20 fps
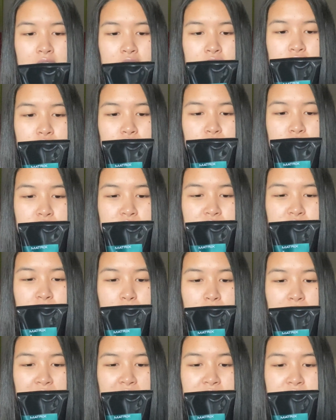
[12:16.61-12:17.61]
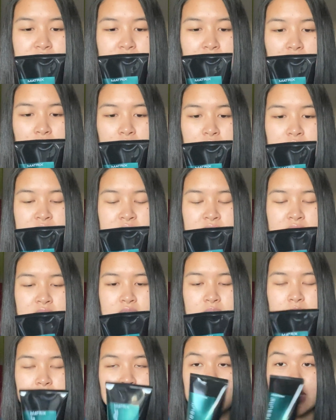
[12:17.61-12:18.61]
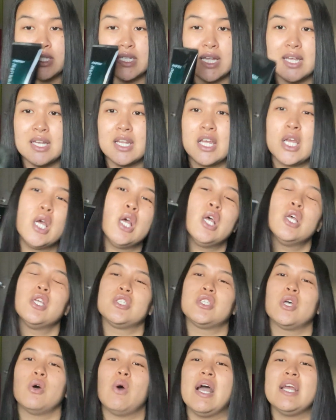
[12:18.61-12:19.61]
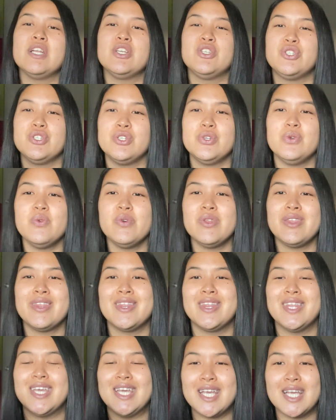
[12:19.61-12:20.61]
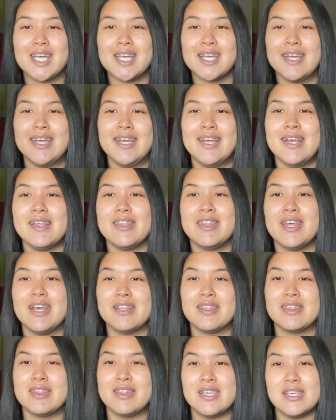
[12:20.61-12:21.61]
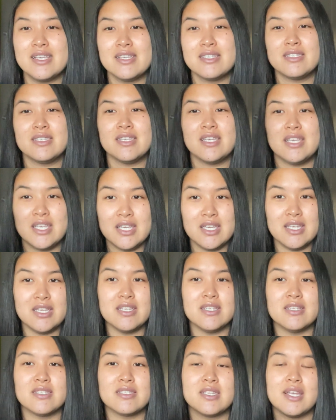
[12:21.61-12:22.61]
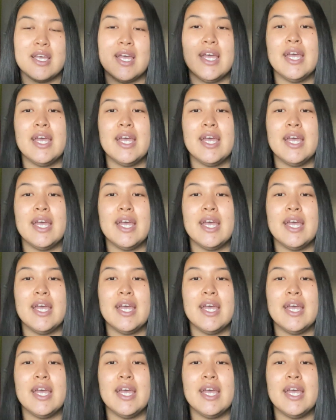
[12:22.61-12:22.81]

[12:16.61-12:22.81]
Use the brass off system instead. So I do think that this is